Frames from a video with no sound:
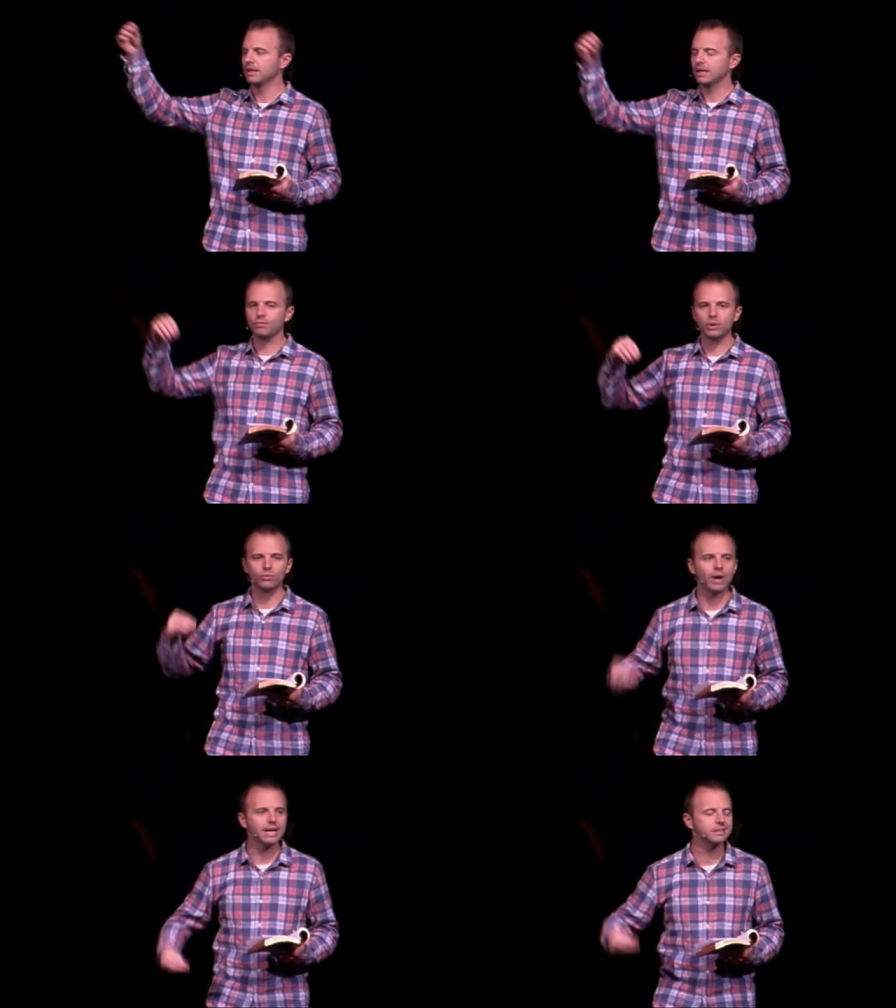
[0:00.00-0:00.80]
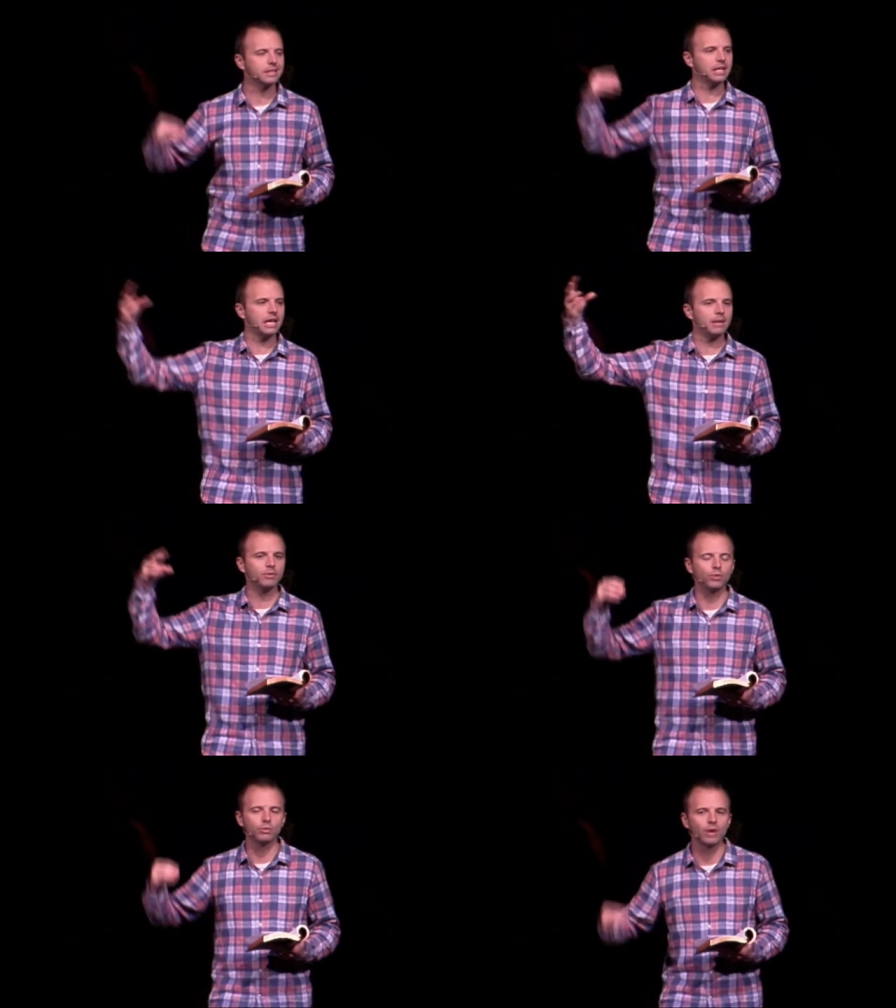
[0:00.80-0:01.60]
if we rest in Him,
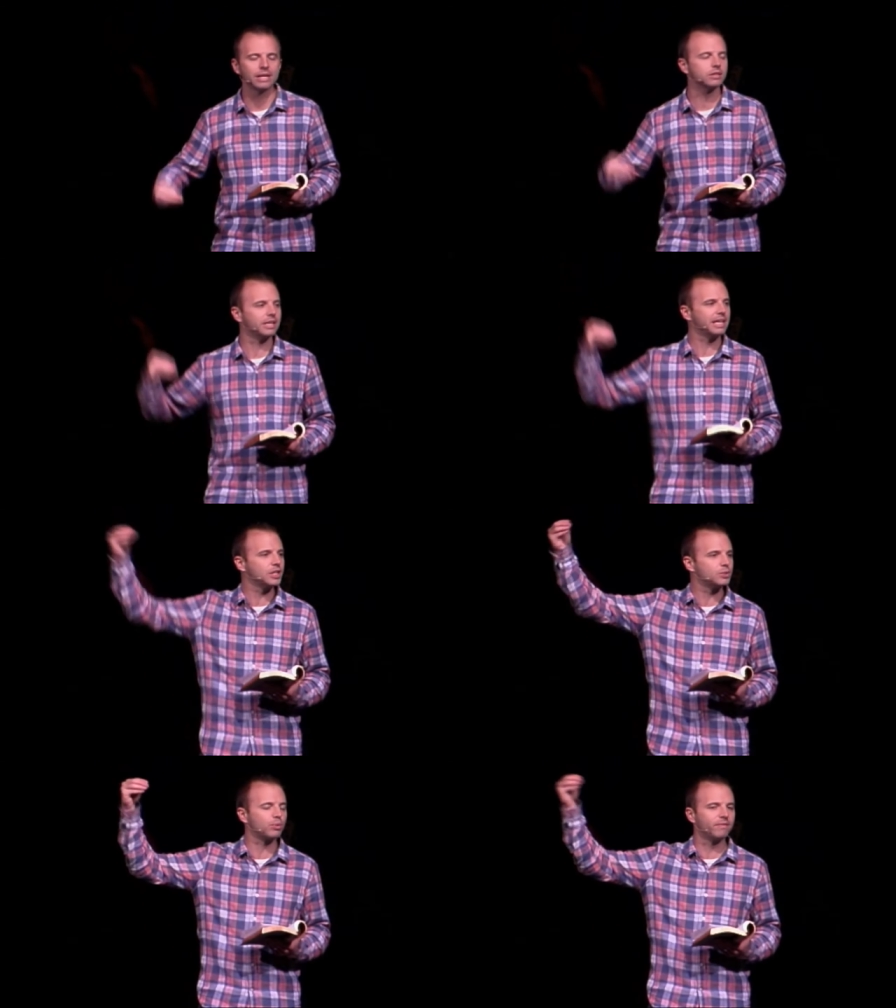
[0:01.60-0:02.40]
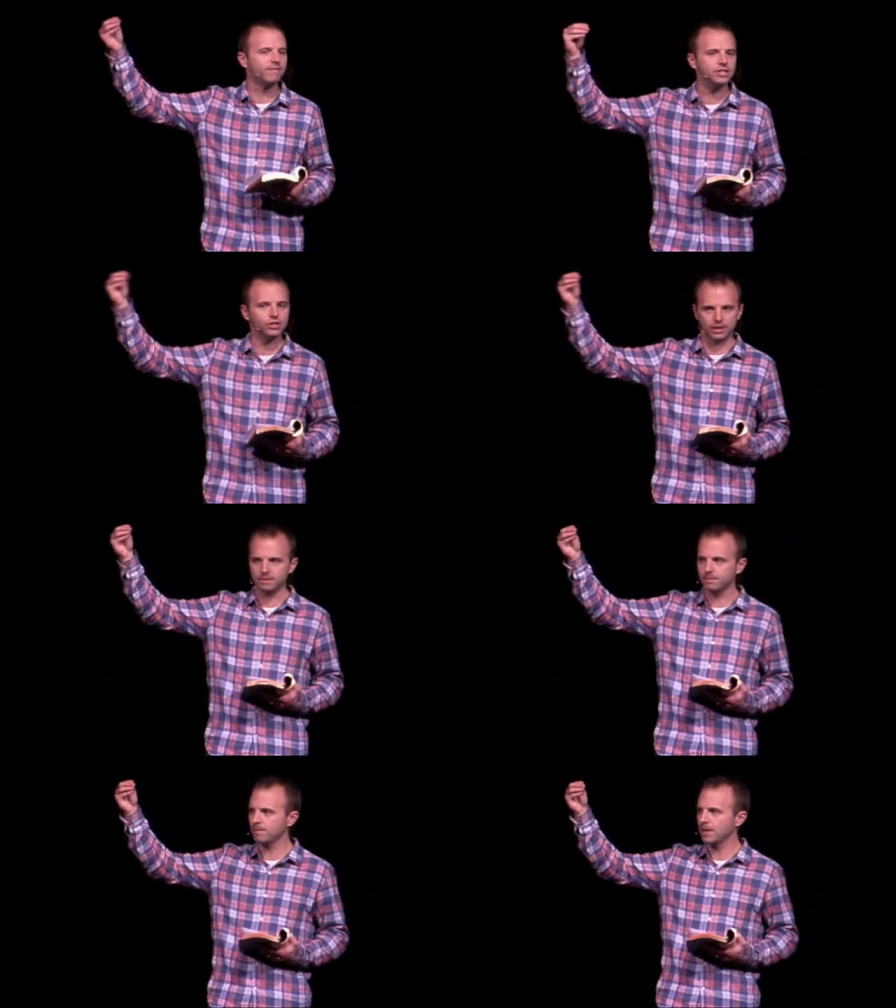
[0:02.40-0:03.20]
if we rest on His provision,